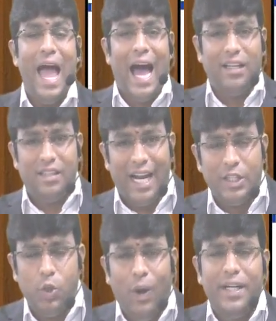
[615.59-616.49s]
And
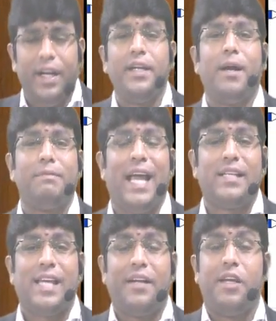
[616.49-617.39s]
that too, under Income
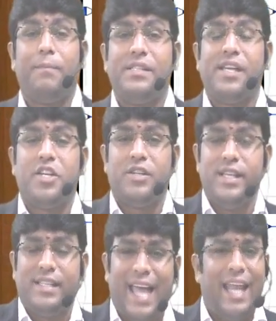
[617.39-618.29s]
Tax Act, depreciation
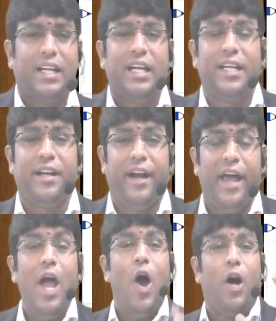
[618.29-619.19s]
is
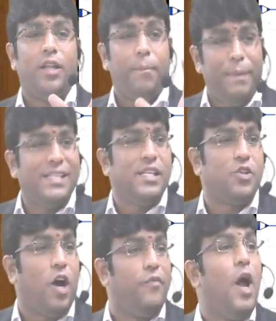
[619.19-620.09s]
calculated on the
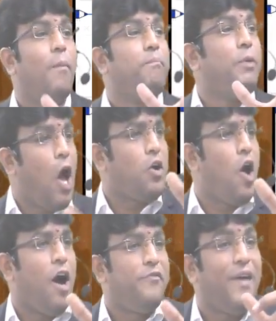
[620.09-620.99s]
basis of block
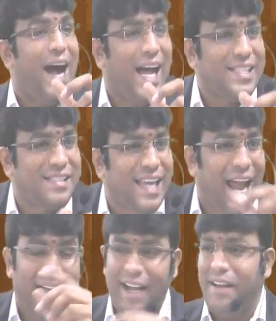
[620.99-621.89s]
of
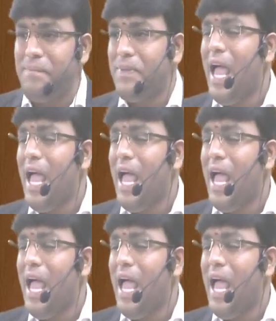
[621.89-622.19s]
asset.